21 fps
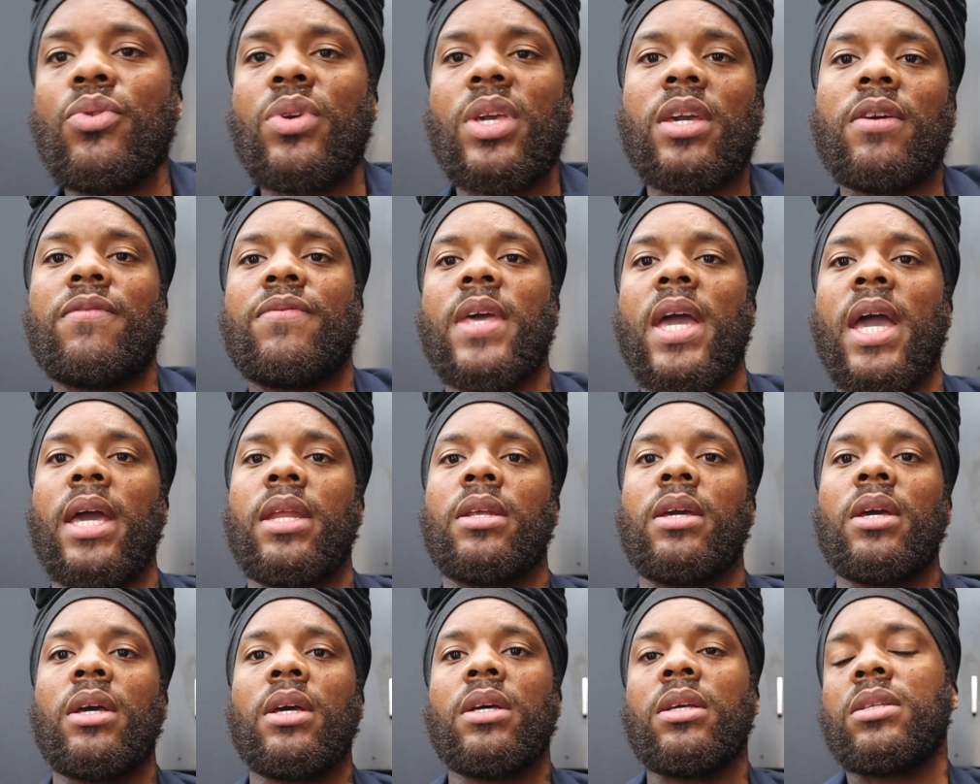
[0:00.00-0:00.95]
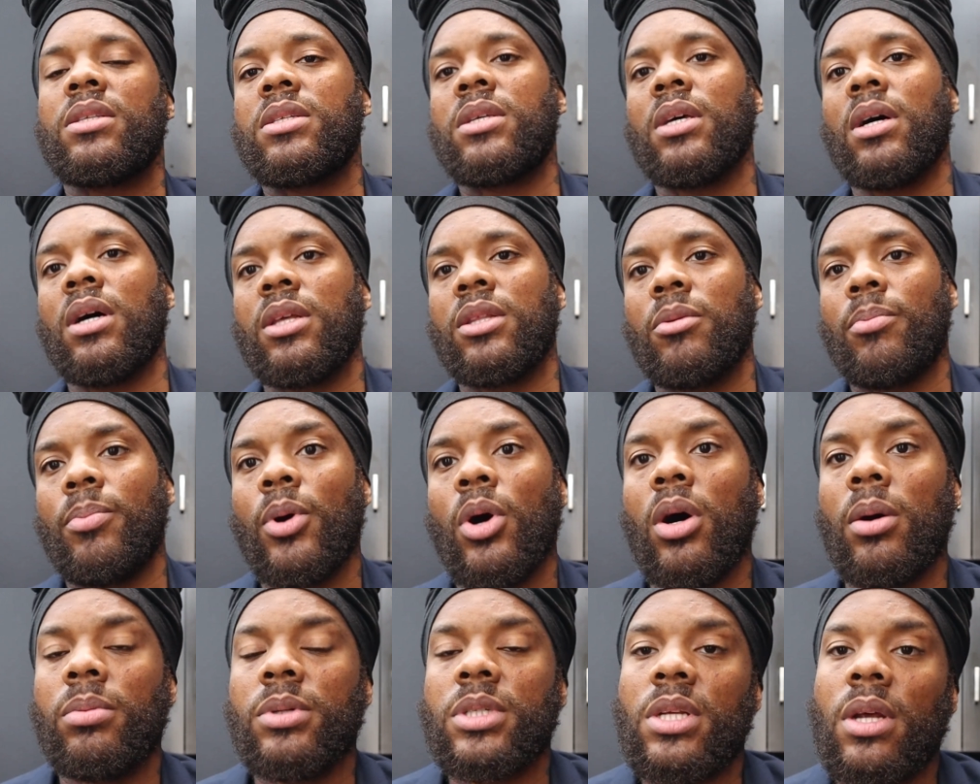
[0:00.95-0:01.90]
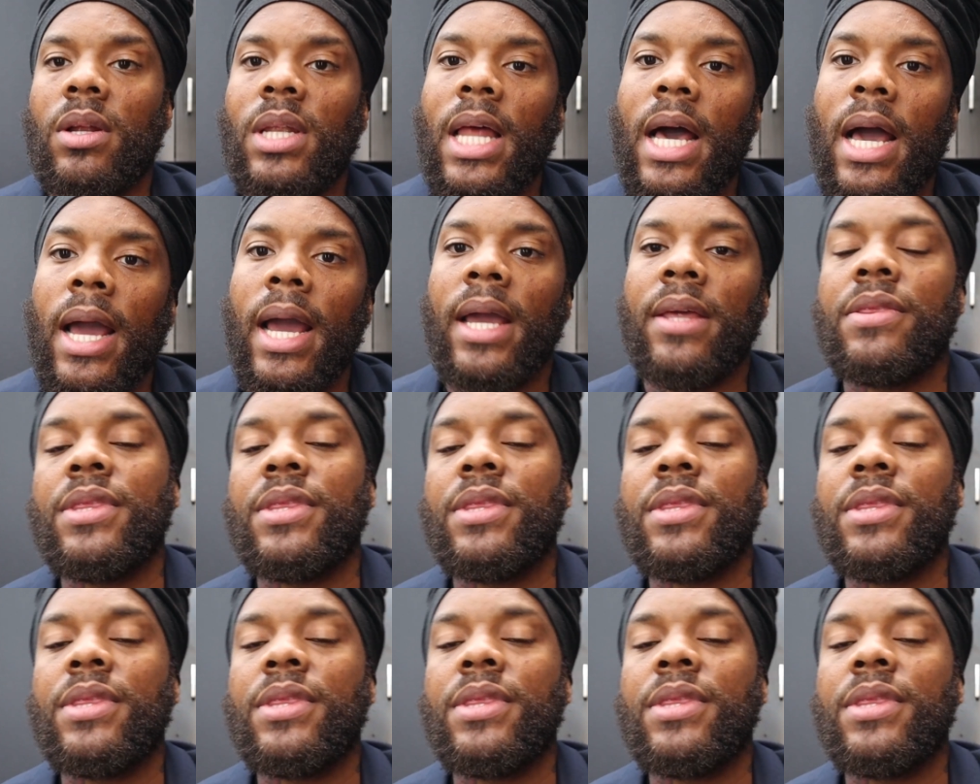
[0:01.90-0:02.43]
give that to other barbers online.